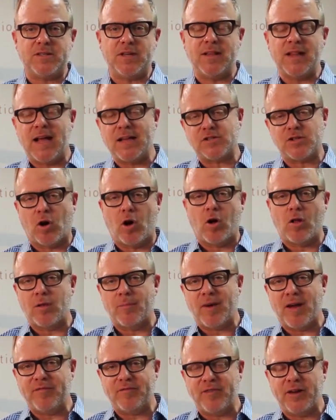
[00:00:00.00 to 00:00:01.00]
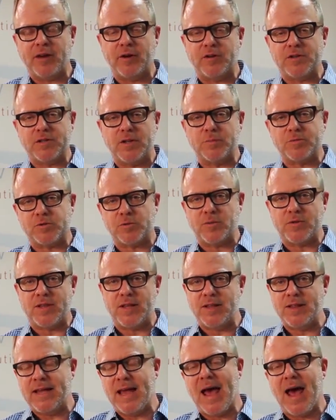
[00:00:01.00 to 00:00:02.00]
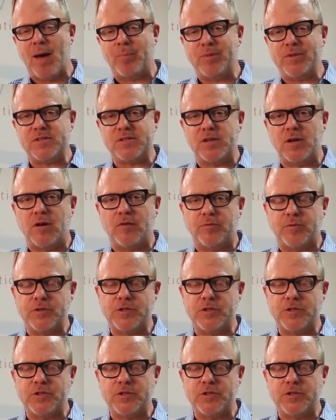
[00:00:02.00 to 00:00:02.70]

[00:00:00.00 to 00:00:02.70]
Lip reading: and that's all at my fingertips within the app itself,